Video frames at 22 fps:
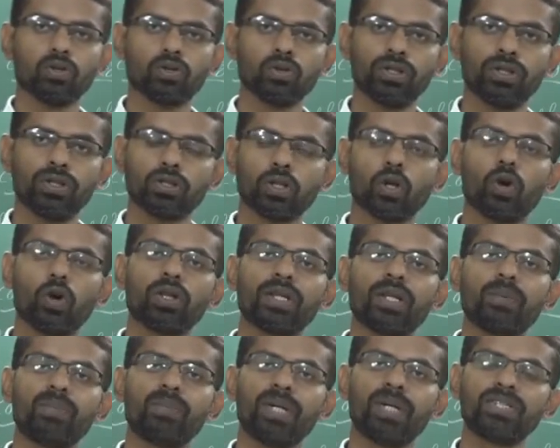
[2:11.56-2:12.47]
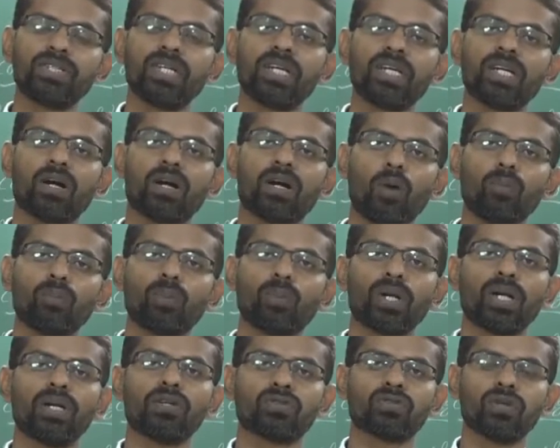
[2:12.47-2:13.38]
So these are all the basic
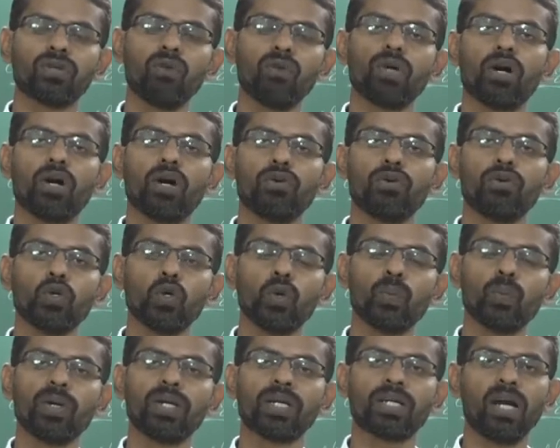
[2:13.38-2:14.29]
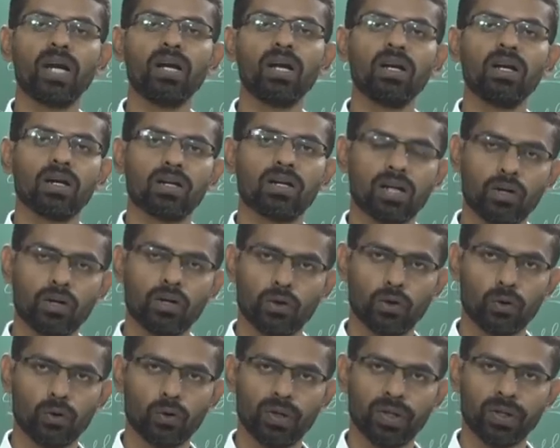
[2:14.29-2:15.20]
components of numerical
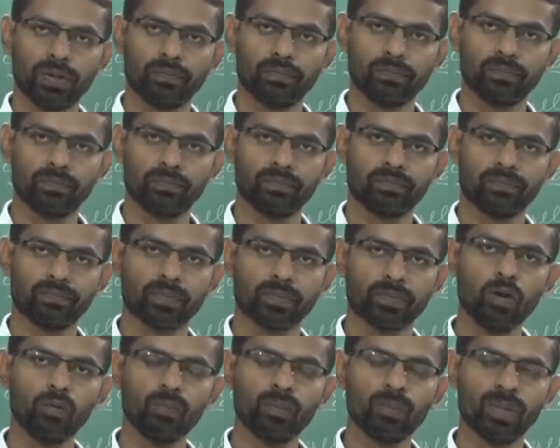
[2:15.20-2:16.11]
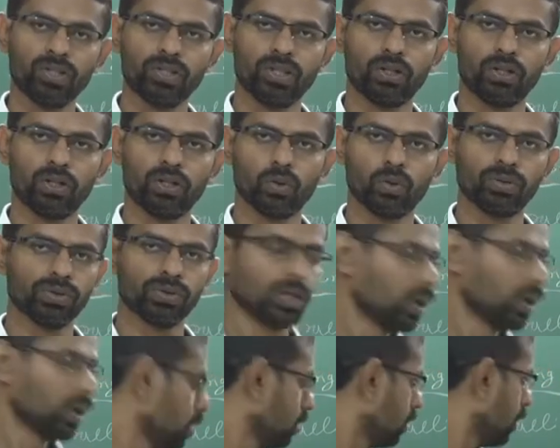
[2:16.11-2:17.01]
controlling of machine
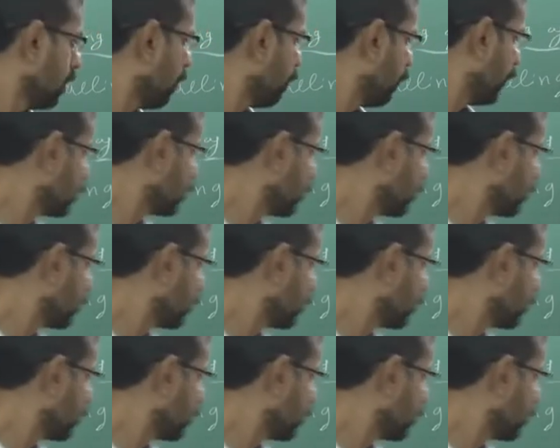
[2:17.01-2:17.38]
tools. The